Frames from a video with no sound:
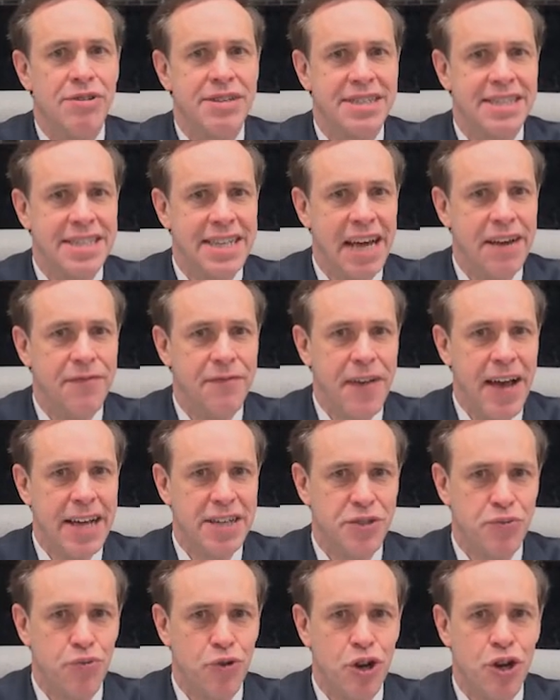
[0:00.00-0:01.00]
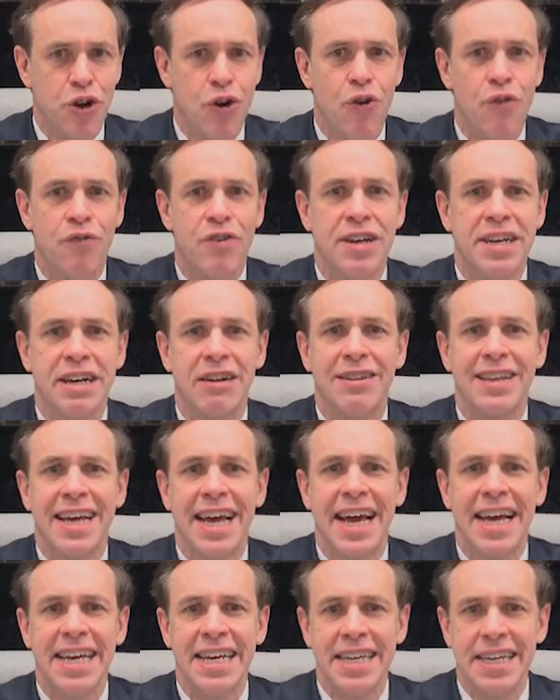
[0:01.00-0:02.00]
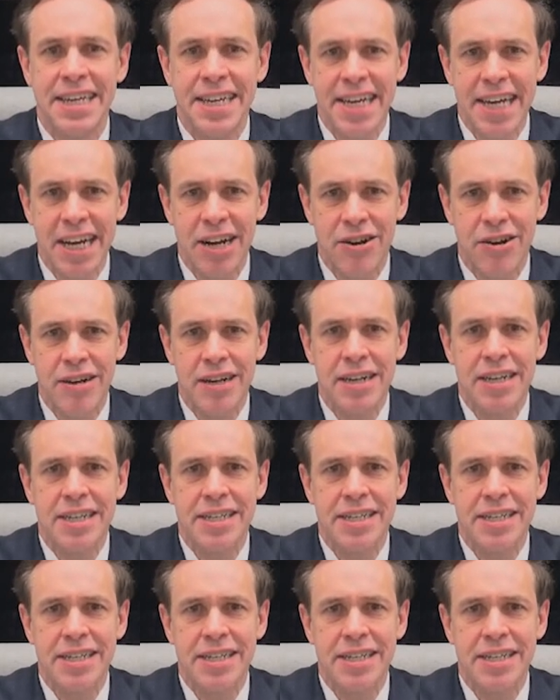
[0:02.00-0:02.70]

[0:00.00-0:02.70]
steadfast work over nearly a year